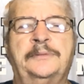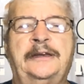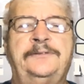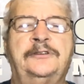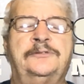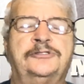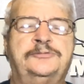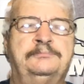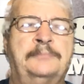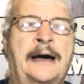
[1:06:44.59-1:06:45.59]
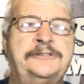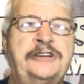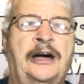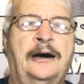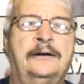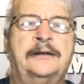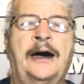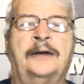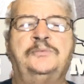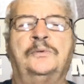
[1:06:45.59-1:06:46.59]
And if it was my child,
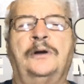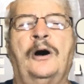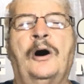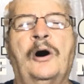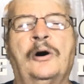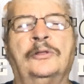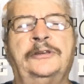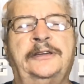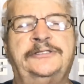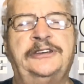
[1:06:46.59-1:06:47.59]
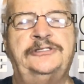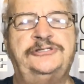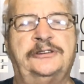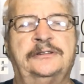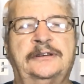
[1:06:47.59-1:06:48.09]
I'd want all the attention